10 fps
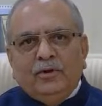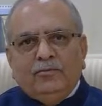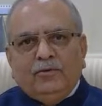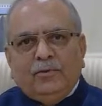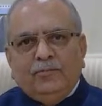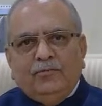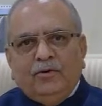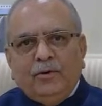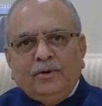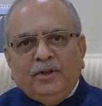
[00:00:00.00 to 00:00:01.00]
From
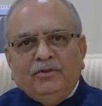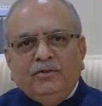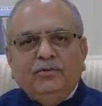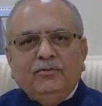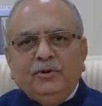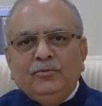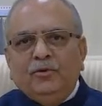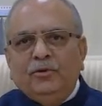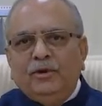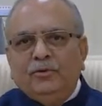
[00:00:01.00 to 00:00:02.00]
weapons, we
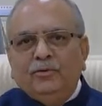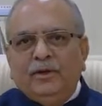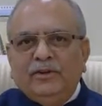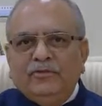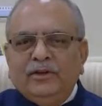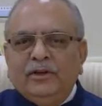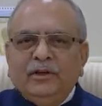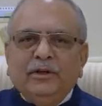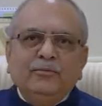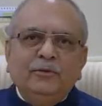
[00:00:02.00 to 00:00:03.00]
moved into the
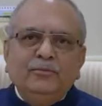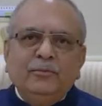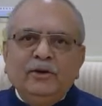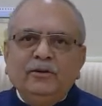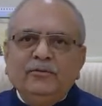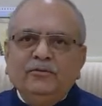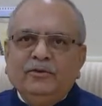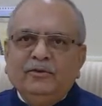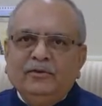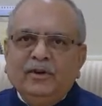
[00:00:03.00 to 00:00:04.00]
engineering equipment,
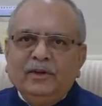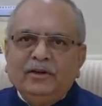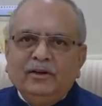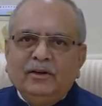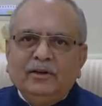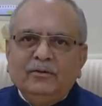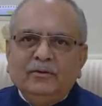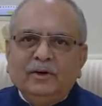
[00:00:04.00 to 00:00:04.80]
which is like the